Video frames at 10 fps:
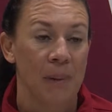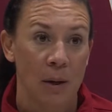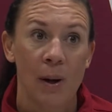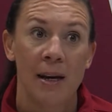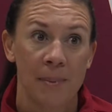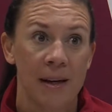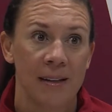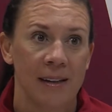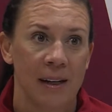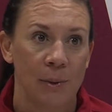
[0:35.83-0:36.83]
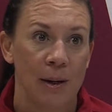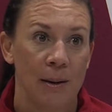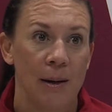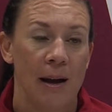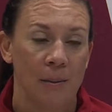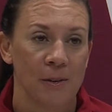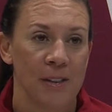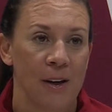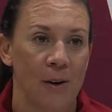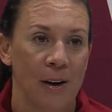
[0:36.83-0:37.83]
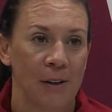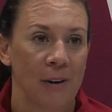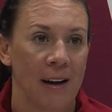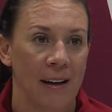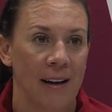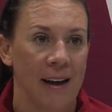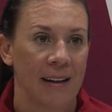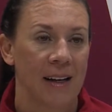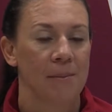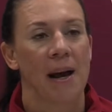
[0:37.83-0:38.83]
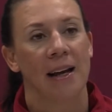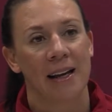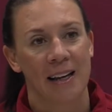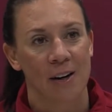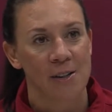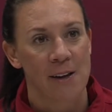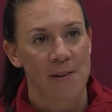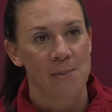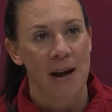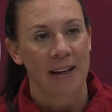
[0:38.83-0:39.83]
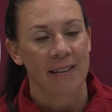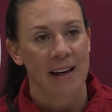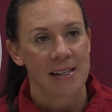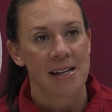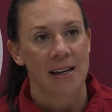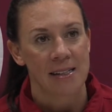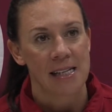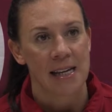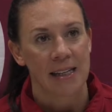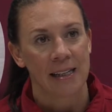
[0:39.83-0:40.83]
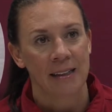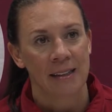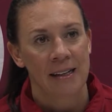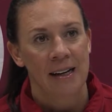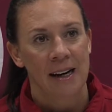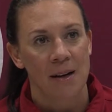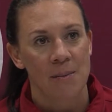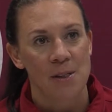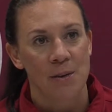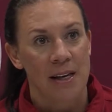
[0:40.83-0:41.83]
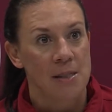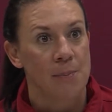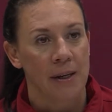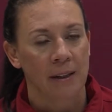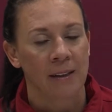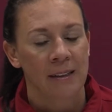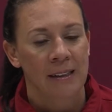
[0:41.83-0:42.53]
by quite a bit, and we were able to go on a run and come back and get ourselves back in that set and take it. Um, so that's big.